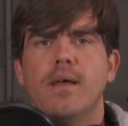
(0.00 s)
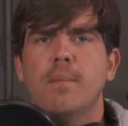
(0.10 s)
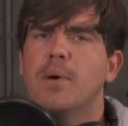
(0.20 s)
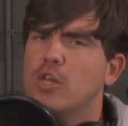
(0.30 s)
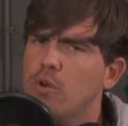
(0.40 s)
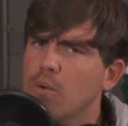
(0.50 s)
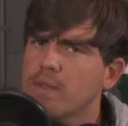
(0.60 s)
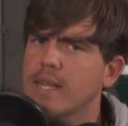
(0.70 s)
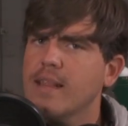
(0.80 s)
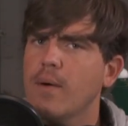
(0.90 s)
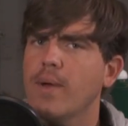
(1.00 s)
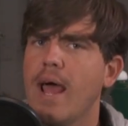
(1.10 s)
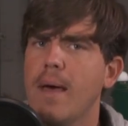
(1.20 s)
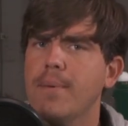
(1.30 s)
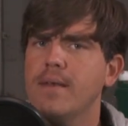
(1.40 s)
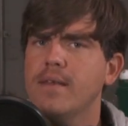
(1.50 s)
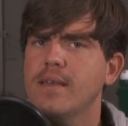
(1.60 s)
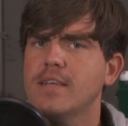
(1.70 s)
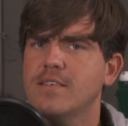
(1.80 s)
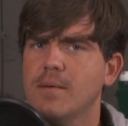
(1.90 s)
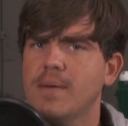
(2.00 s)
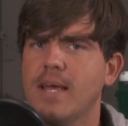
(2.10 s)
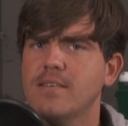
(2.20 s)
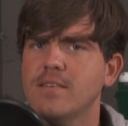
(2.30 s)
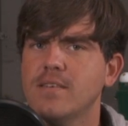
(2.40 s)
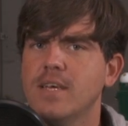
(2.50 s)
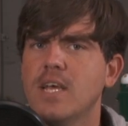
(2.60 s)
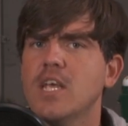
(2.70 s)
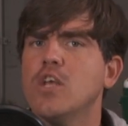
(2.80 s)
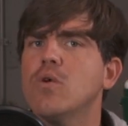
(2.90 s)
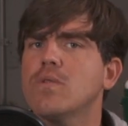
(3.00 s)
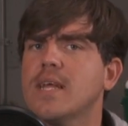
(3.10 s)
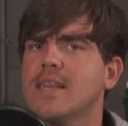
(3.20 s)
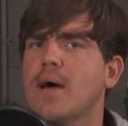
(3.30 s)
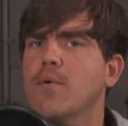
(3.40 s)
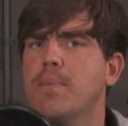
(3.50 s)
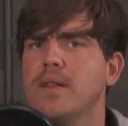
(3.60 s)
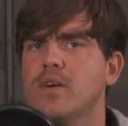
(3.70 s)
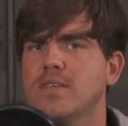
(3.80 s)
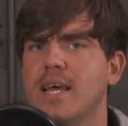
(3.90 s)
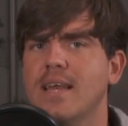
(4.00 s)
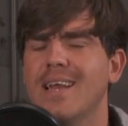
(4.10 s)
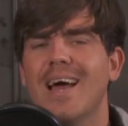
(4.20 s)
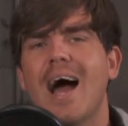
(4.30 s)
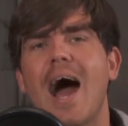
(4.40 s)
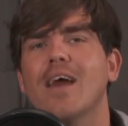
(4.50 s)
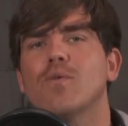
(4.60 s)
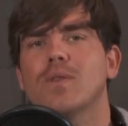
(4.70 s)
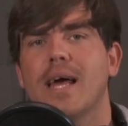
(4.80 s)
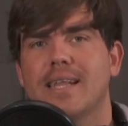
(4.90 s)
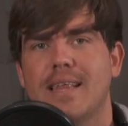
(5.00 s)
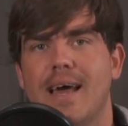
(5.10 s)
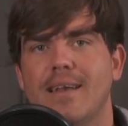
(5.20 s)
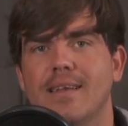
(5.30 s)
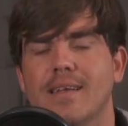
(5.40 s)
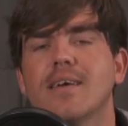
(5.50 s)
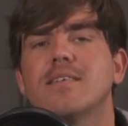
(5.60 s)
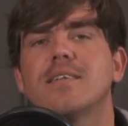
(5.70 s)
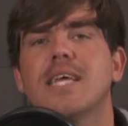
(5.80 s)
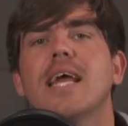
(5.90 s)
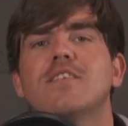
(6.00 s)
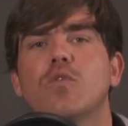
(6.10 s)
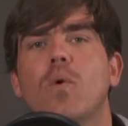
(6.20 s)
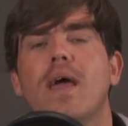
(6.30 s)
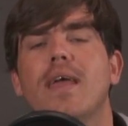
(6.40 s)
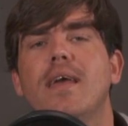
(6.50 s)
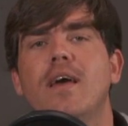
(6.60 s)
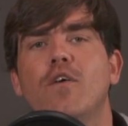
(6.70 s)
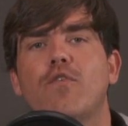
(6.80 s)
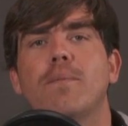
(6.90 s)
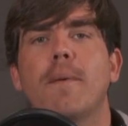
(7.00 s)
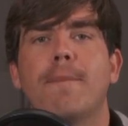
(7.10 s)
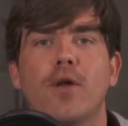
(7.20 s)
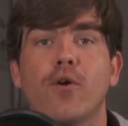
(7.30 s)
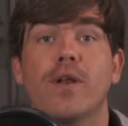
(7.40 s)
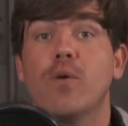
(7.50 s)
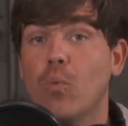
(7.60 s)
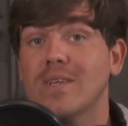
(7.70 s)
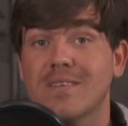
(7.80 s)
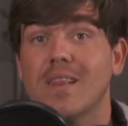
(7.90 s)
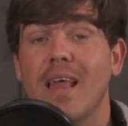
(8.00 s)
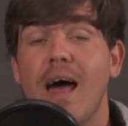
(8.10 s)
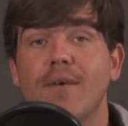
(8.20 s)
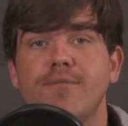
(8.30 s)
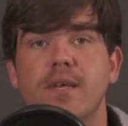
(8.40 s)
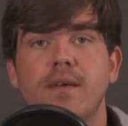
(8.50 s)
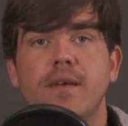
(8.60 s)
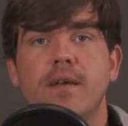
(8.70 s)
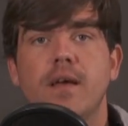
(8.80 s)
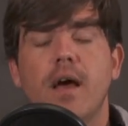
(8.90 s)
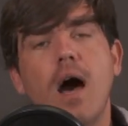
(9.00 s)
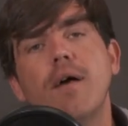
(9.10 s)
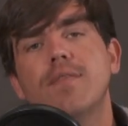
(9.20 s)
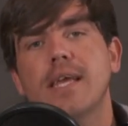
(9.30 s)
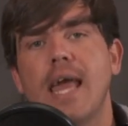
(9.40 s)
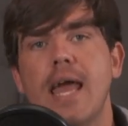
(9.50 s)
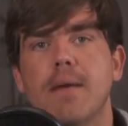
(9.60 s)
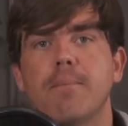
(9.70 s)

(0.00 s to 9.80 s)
but you don't think that would happen in some cases? You don't think that would be looked at? I don't like that because it takes away from the purity what's left of the game.